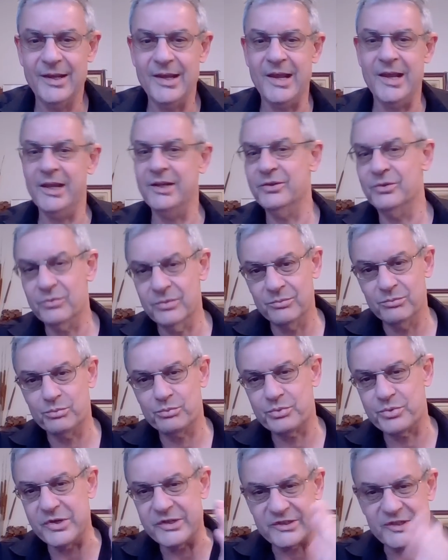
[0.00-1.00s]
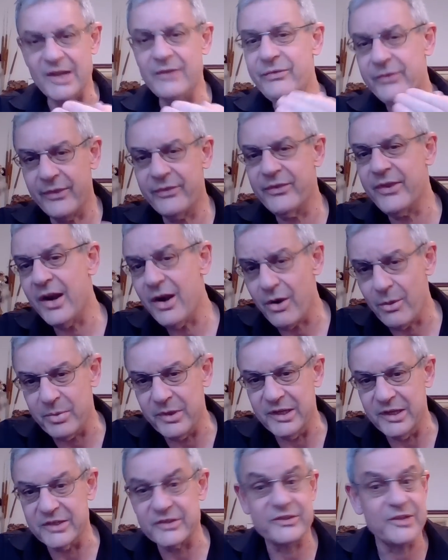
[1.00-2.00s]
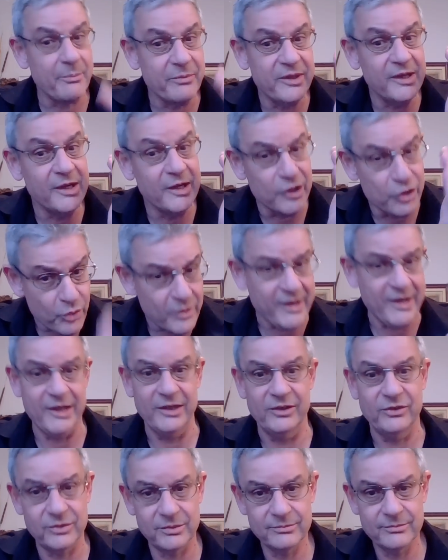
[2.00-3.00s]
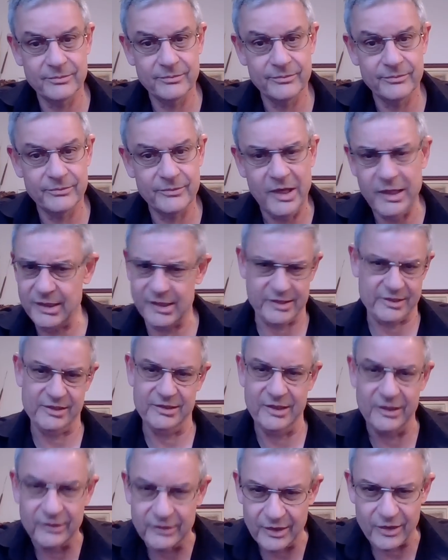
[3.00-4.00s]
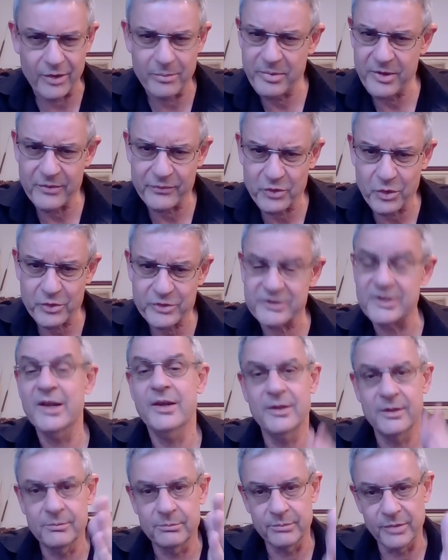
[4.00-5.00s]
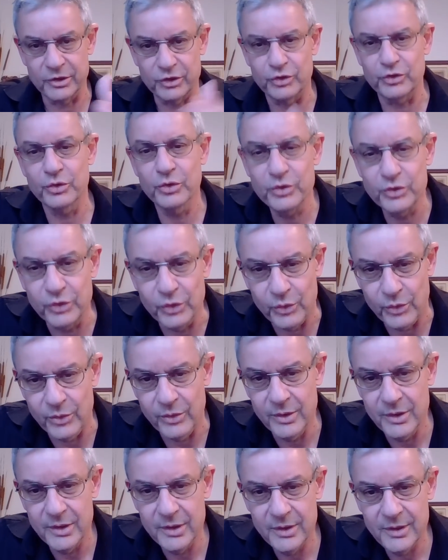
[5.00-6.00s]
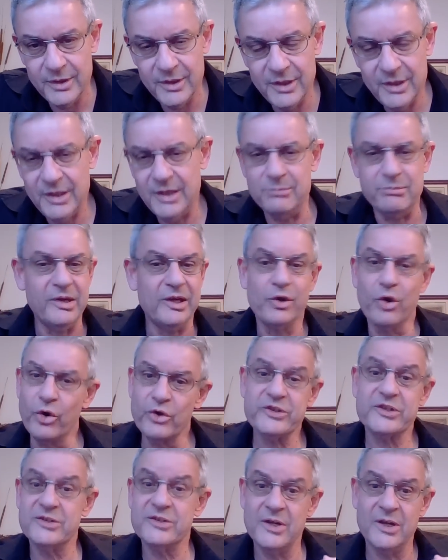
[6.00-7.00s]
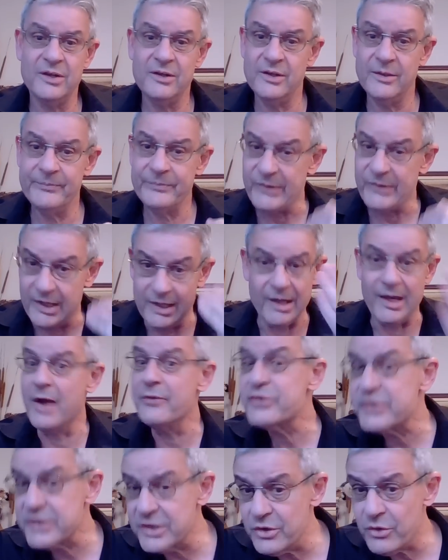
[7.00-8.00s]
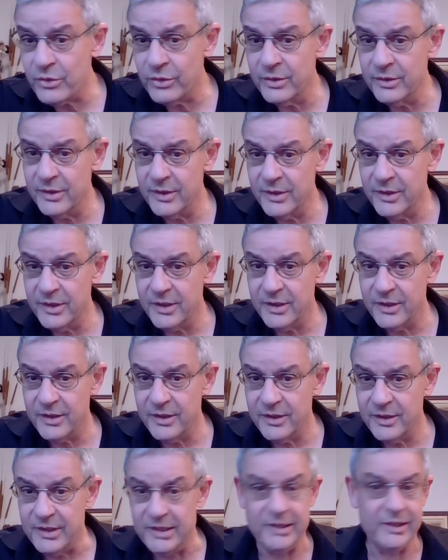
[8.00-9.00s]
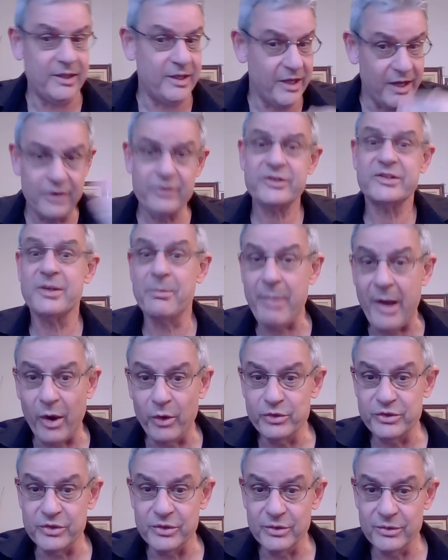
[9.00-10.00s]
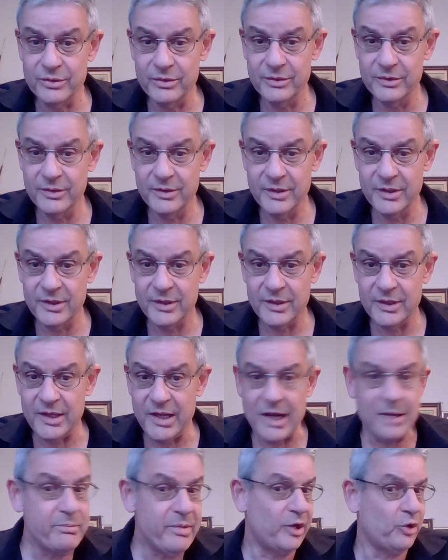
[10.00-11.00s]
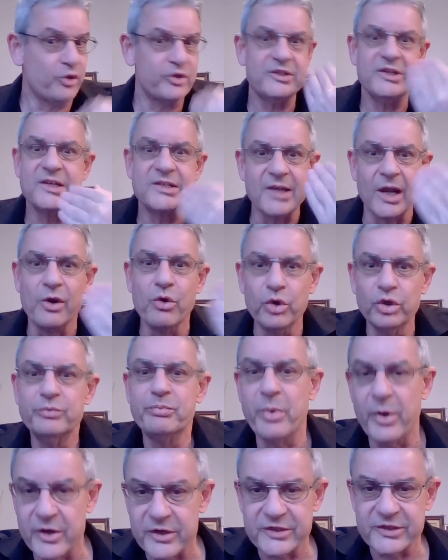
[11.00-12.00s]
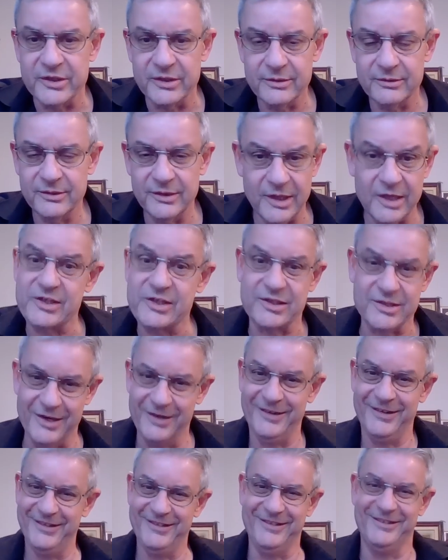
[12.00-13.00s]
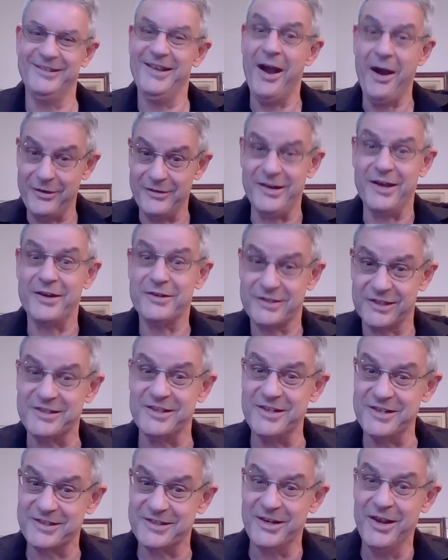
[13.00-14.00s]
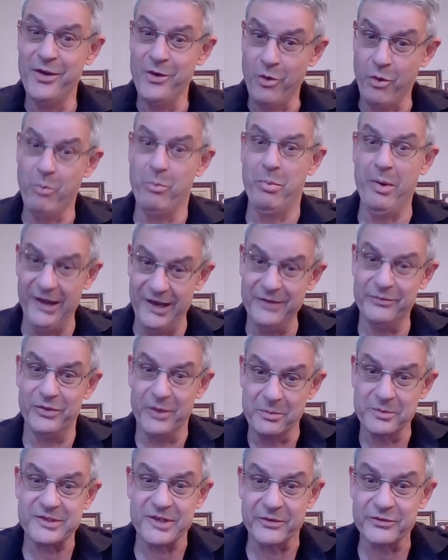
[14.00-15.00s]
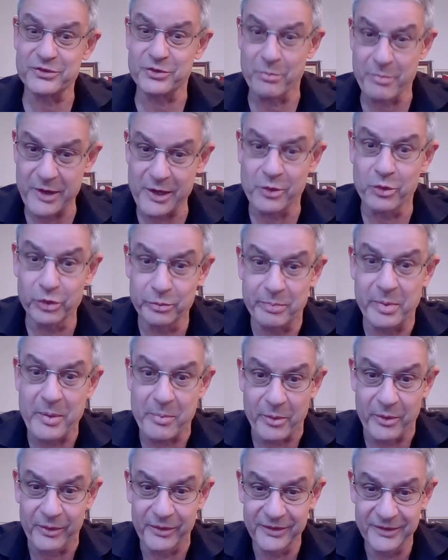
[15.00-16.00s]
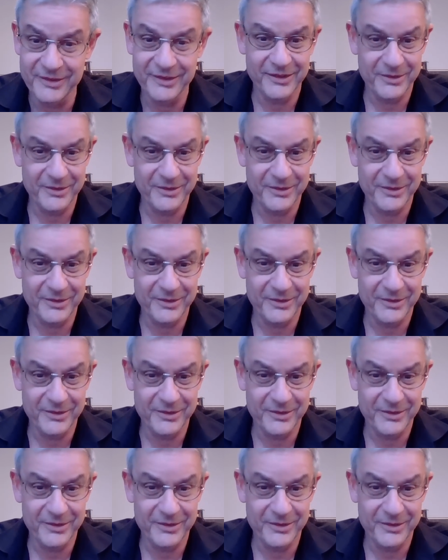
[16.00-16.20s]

And present the therapy as something you need. He doesn't need therapy, of course, but you do. And because he loves you, he cares about you, and because he's a good person, yes, there are narcissists who believe themselves to be good people,